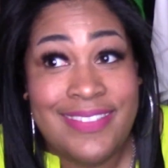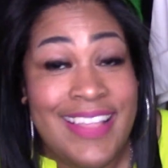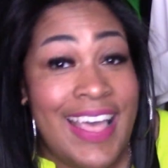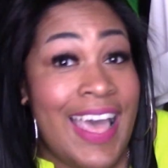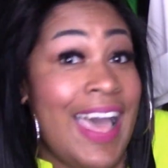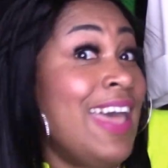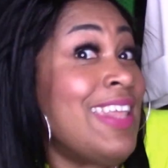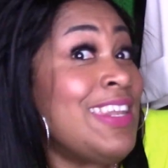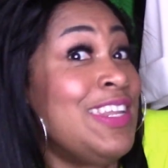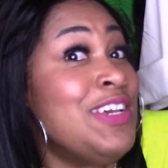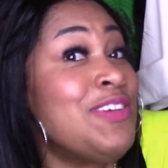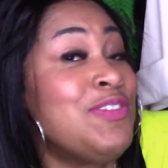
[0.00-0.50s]

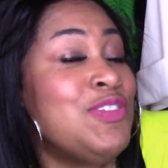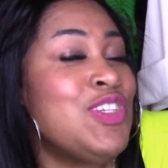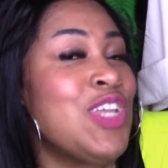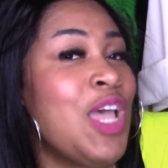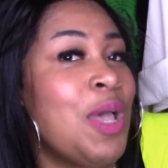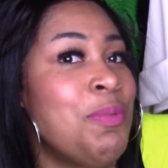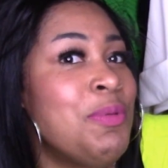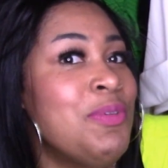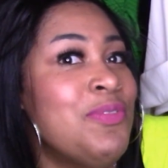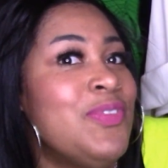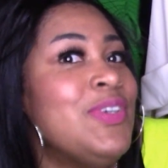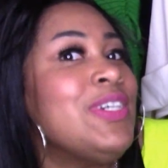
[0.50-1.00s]
I love
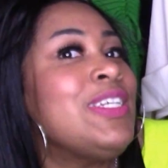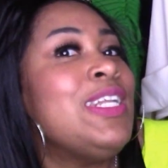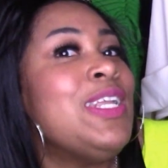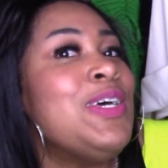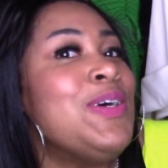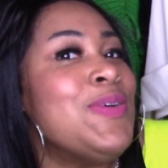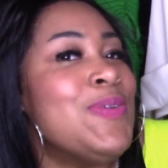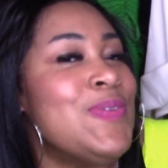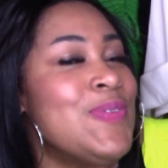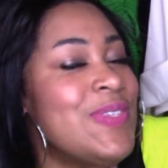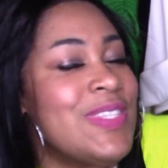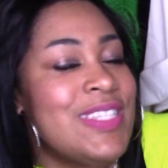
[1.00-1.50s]
shopping for
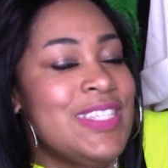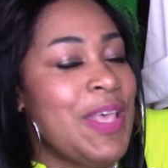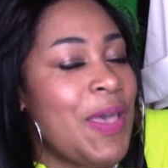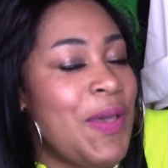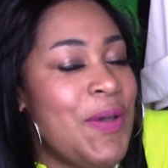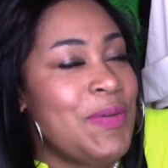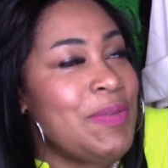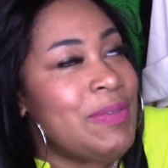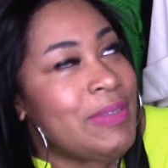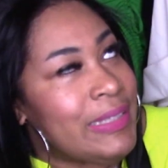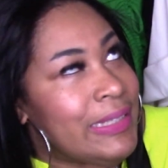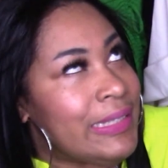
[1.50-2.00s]
clothes,
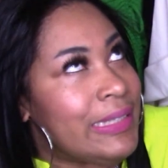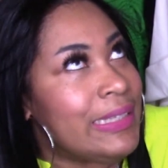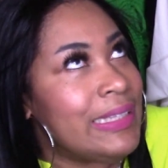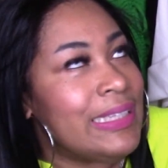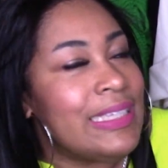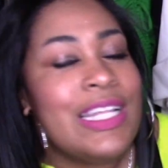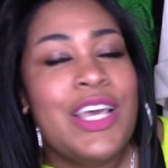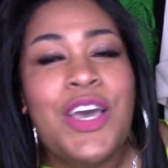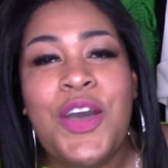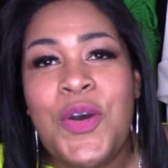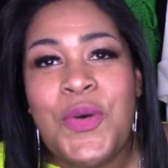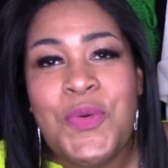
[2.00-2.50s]
so
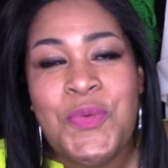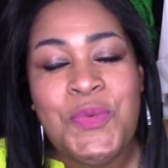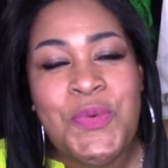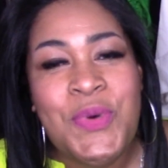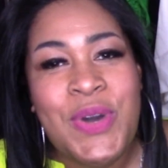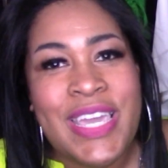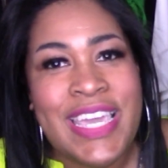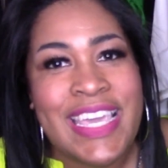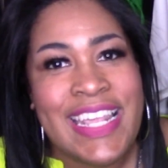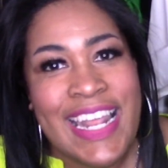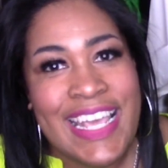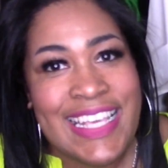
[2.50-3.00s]

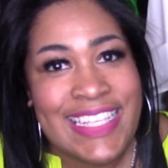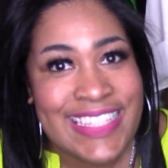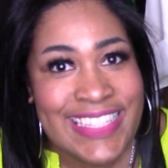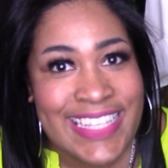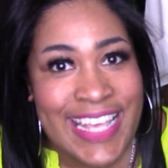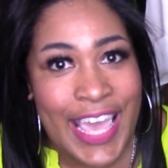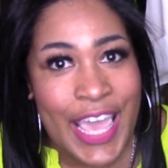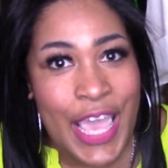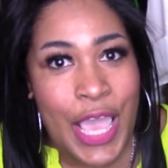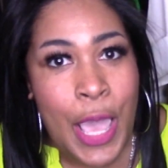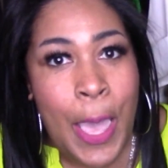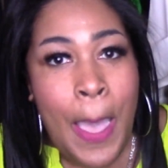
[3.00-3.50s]
what can I
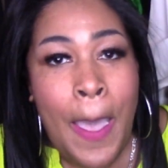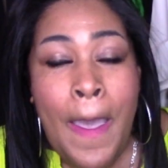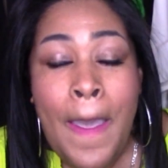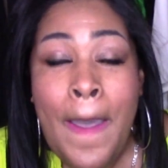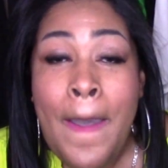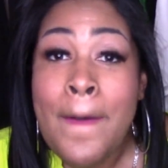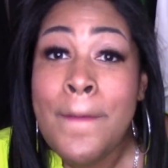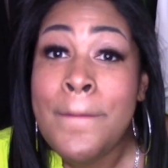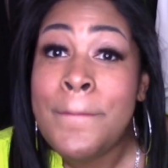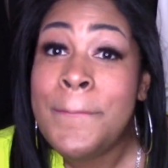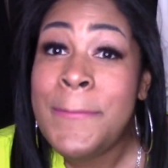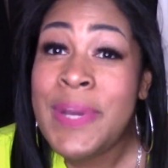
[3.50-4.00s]
say?
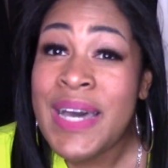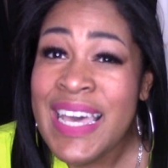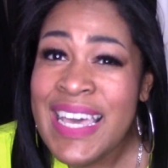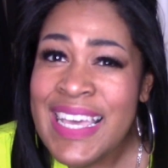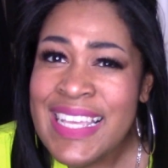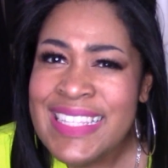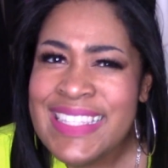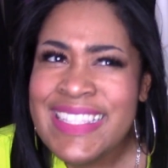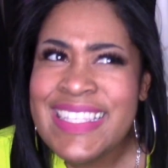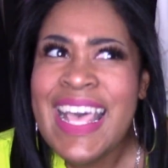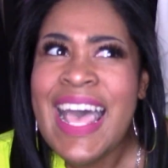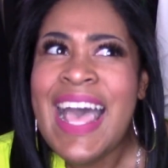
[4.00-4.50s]

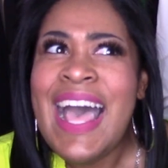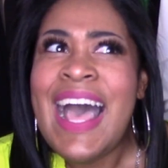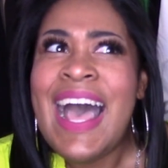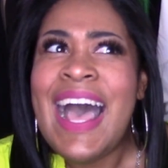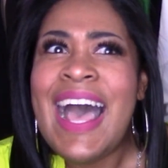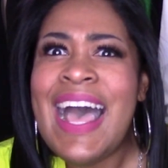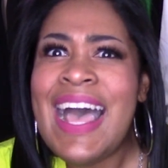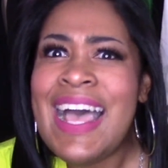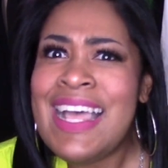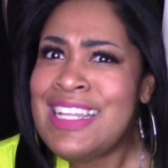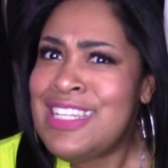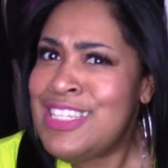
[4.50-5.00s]
But
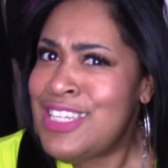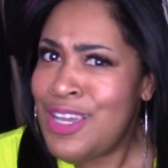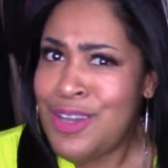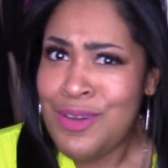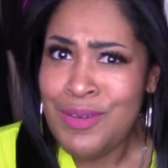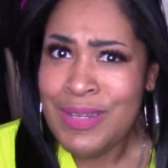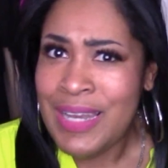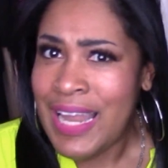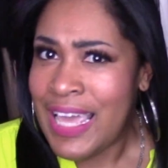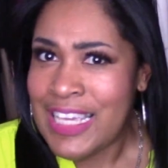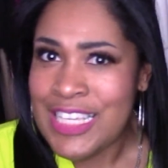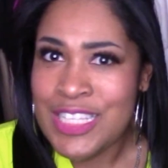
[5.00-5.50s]
I
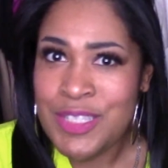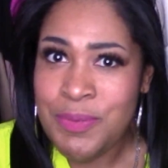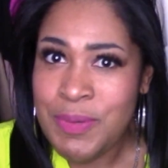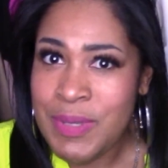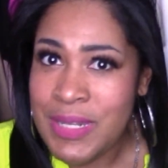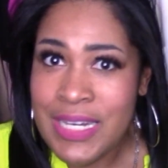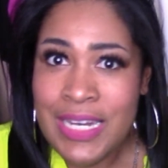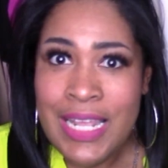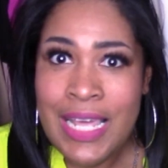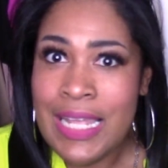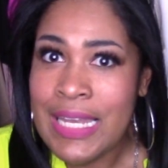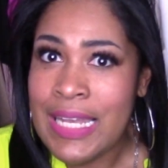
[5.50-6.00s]
don't like
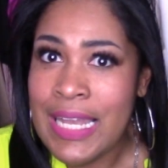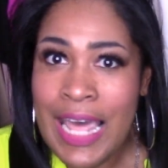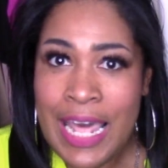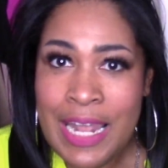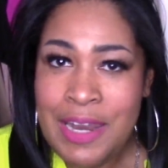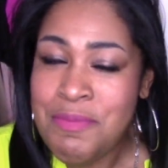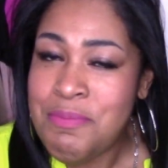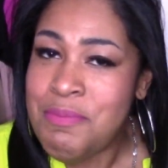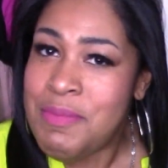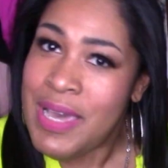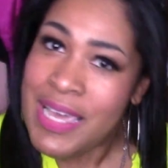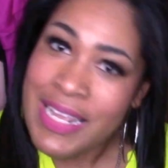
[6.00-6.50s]
spending a lot
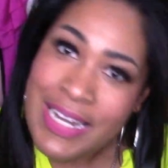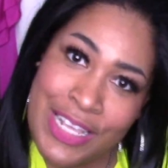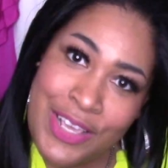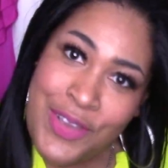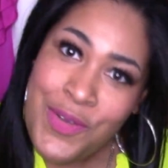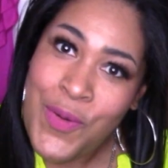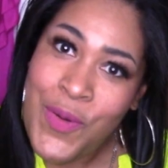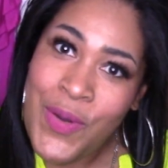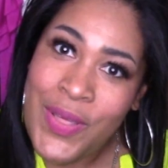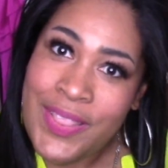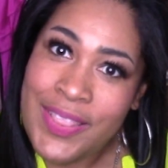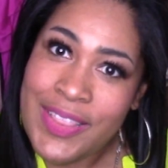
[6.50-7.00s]
of money
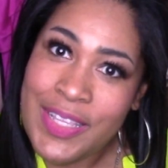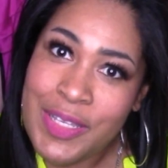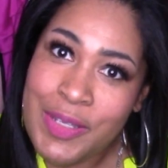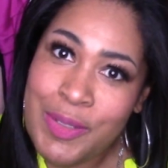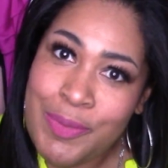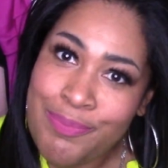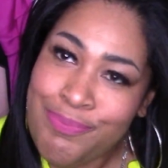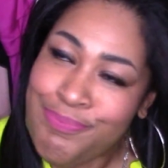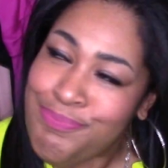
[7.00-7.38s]
on them.